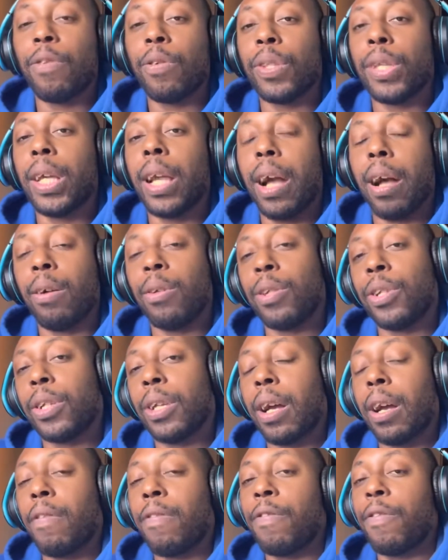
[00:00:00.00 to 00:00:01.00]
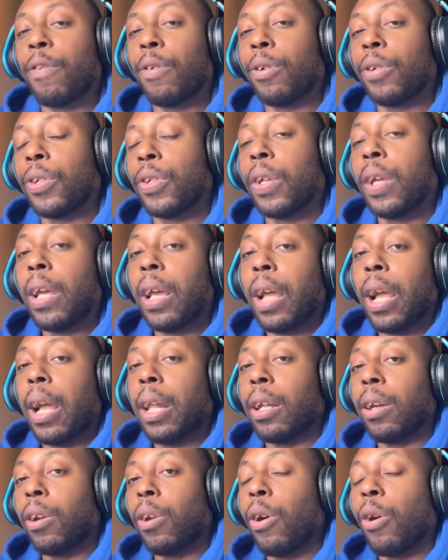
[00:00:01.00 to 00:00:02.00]
on the outside first
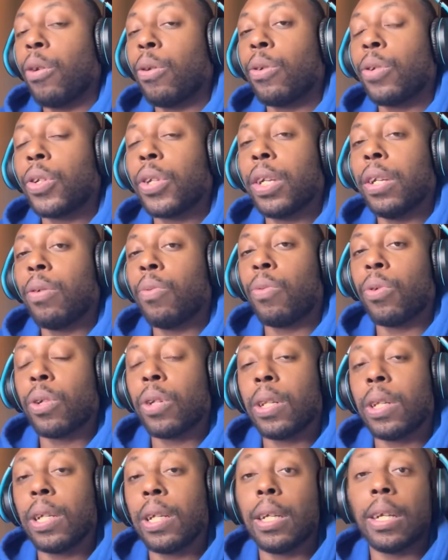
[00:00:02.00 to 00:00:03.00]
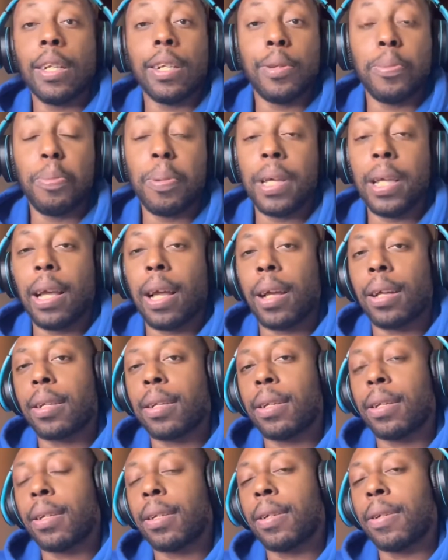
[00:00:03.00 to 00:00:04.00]
and it goes inwardly is
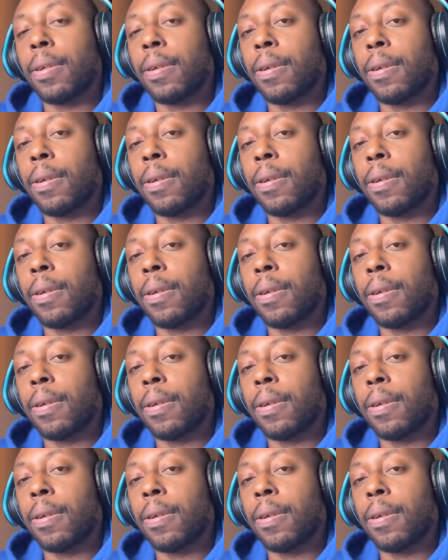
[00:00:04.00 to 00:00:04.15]
BS.